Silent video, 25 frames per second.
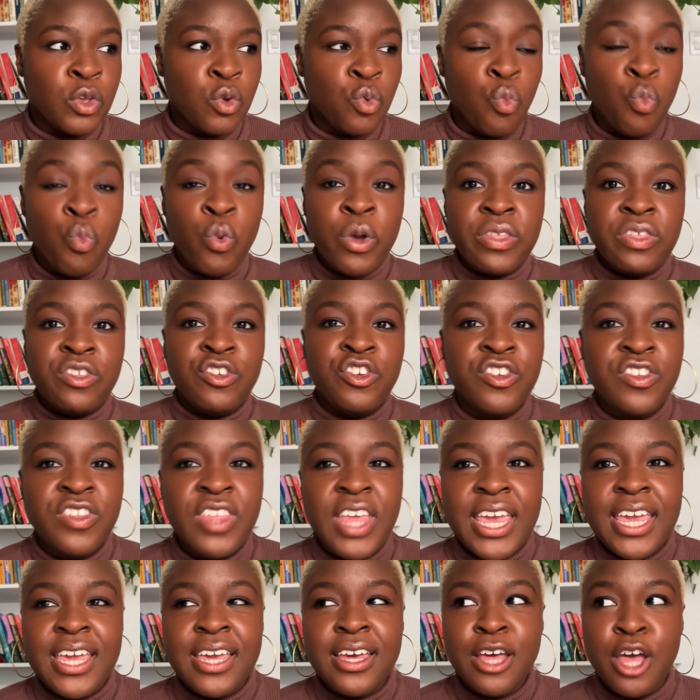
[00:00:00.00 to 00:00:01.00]
with just,
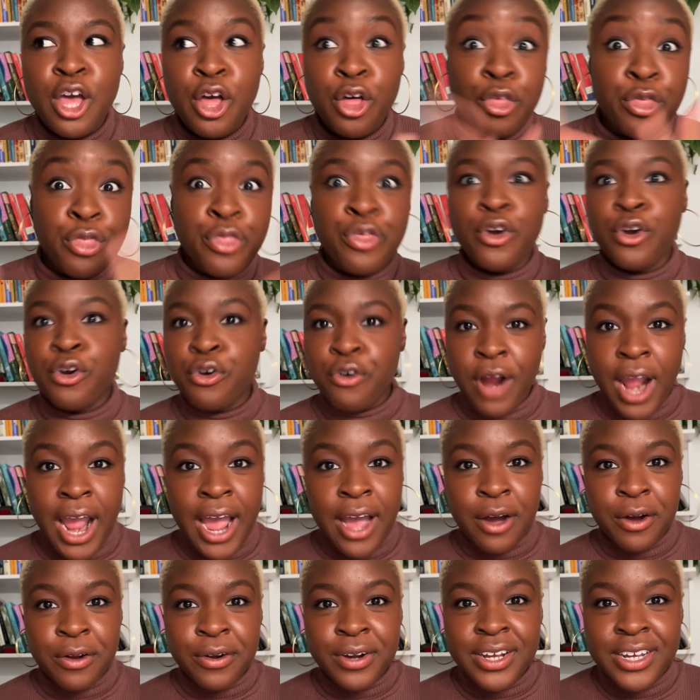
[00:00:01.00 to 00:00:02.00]
like, the
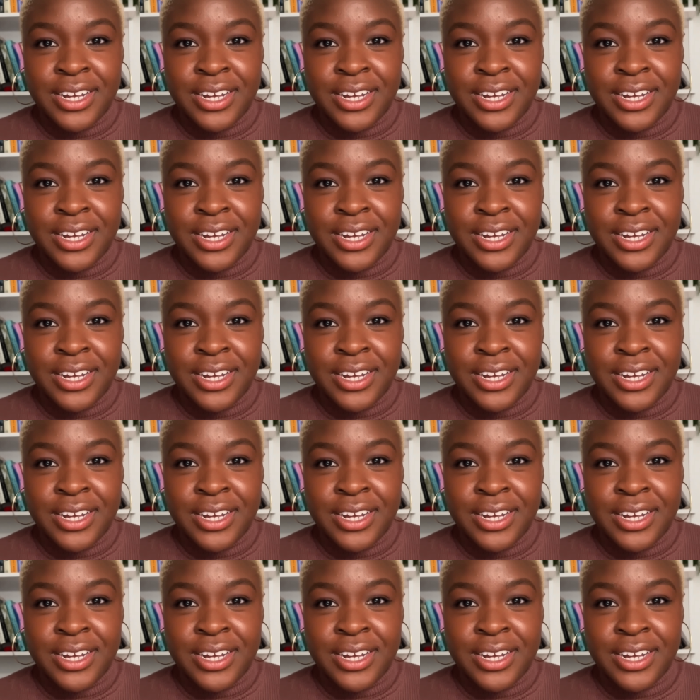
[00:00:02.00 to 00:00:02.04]
crowd.